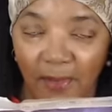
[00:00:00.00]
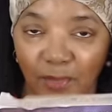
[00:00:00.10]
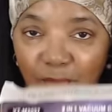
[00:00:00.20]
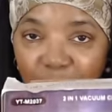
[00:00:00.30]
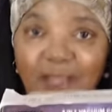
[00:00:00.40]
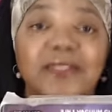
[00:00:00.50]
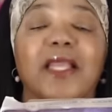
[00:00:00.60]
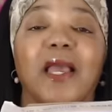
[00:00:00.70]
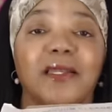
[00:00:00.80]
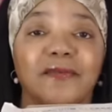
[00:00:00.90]
or that's
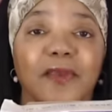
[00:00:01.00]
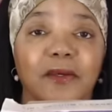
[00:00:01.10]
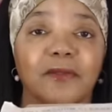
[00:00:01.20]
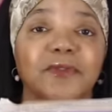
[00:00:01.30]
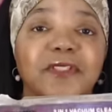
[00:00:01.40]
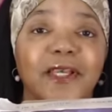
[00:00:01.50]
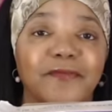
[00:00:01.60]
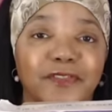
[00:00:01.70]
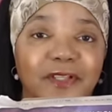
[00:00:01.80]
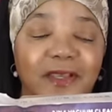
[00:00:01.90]
kind of how it was
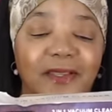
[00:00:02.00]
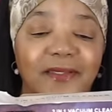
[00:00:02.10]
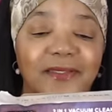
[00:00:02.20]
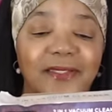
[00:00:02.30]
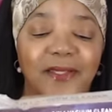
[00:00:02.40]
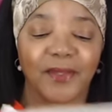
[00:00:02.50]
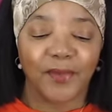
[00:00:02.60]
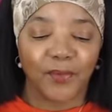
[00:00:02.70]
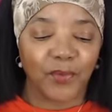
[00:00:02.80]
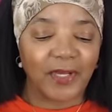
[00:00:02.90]
advertised
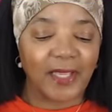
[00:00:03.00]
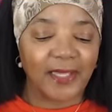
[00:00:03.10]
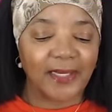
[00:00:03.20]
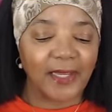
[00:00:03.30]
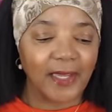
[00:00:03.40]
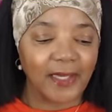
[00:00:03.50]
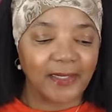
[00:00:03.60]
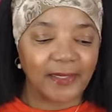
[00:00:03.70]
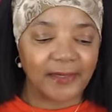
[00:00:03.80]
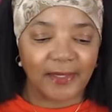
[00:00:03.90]
when I got
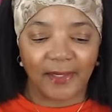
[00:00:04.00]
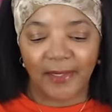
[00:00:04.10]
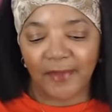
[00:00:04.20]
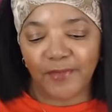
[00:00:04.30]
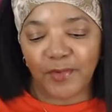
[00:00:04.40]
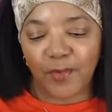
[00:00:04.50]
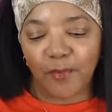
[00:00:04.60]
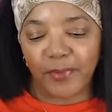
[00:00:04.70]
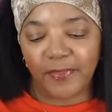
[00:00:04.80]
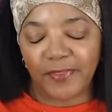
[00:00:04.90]
it now I haven't
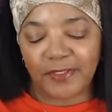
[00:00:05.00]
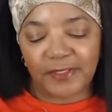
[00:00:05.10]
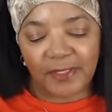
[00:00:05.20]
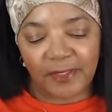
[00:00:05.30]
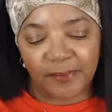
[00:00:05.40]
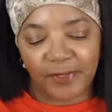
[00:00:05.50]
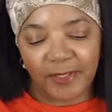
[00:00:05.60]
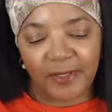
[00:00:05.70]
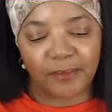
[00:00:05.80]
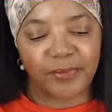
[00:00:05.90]
opened this up
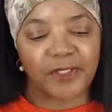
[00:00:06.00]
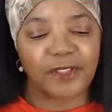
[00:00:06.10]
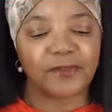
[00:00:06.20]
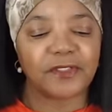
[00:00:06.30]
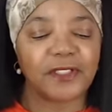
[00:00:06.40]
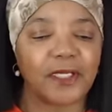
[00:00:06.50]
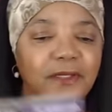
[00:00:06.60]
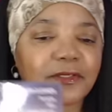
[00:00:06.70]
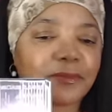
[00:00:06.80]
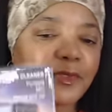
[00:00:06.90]
yet but you see
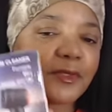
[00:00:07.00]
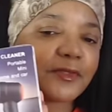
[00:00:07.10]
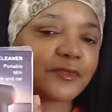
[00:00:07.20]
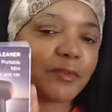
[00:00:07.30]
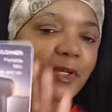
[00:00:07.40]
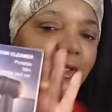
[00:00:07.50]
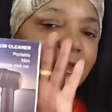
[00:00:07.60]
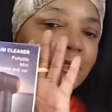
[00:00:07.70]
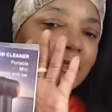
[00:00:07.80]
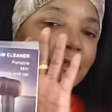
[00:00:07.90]
how small this
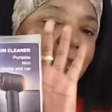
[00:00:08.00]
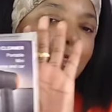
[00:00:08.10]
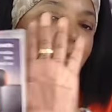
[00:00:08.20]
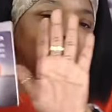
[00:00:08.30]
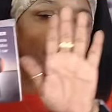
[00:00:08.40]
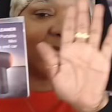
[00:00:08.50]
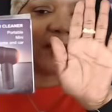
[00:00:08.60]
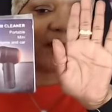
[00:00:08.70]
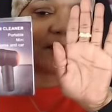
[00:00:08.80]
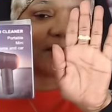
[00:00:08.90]
box is look at my
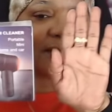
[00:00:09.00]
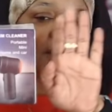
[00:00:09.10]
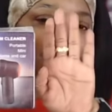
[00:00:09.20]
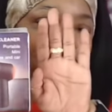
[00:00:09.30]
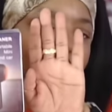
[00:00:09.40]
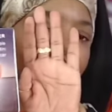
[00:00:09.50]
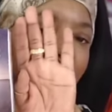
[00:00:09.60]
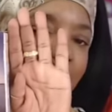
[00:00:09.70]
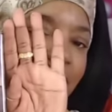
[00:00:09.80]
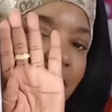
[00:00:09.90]
hand and look at the box